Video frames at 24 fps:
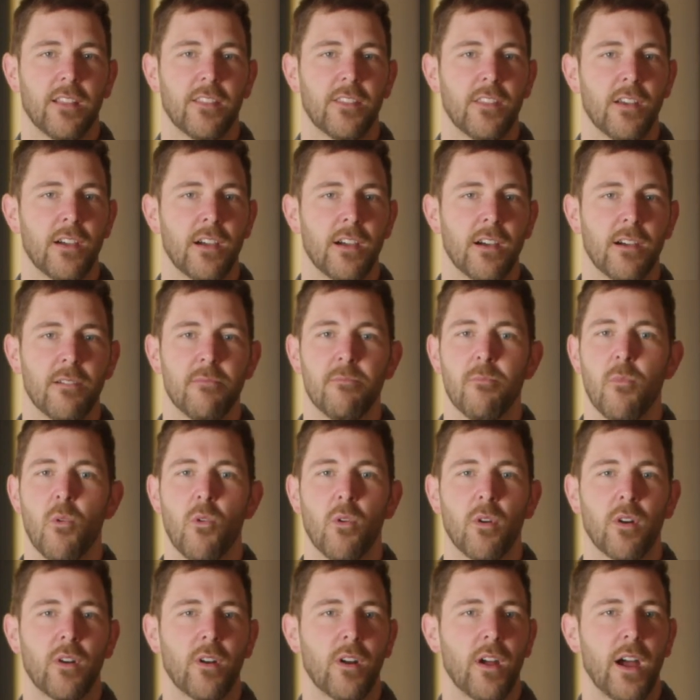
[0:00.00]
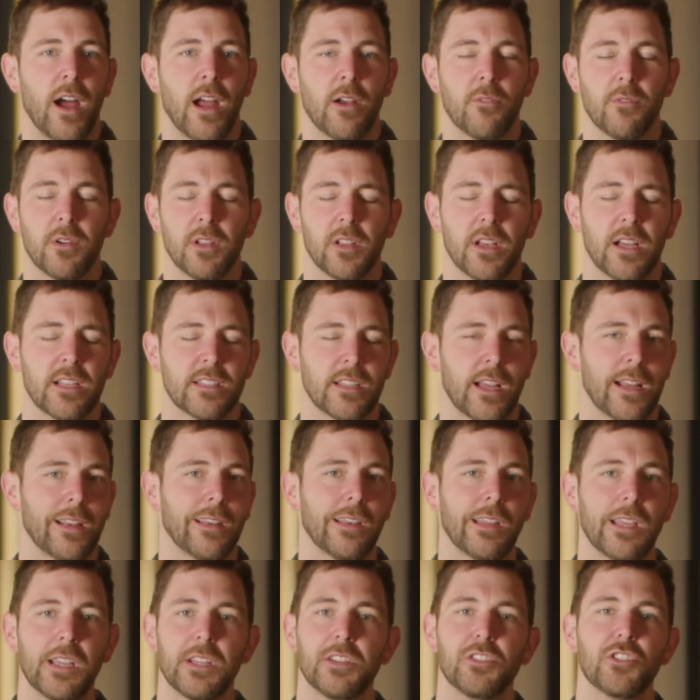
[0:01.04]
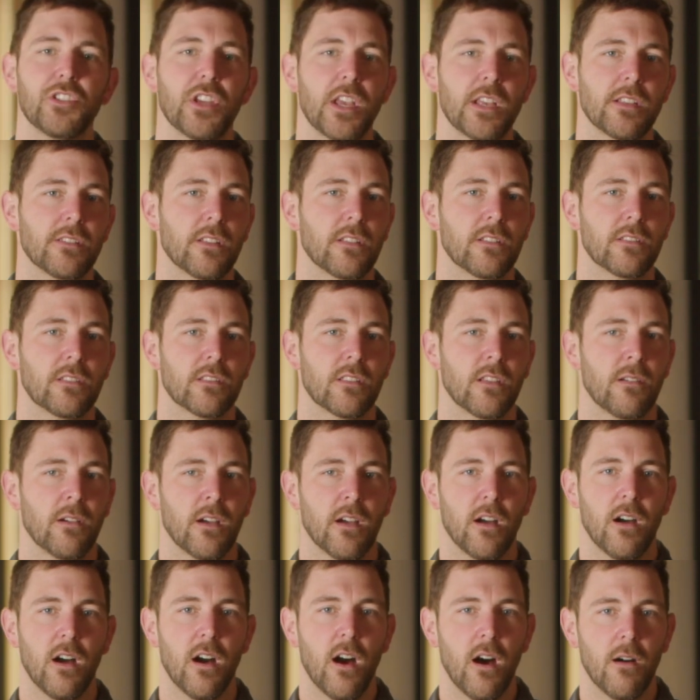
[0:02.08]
the more I realize I need Jesus, the